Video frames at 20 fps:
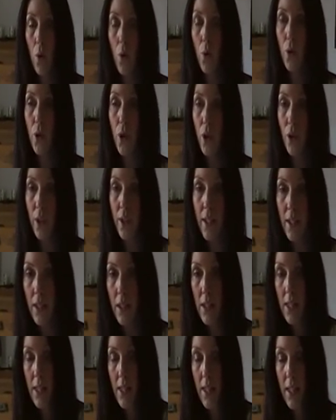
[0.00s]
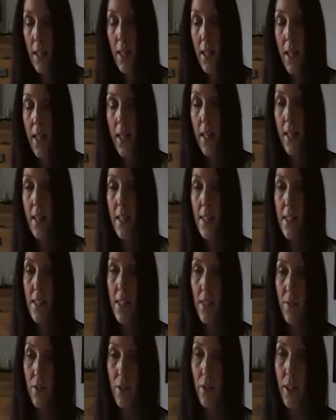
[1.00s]
or not guilty, in
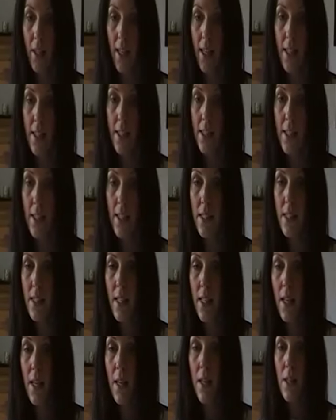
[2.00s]
civil cases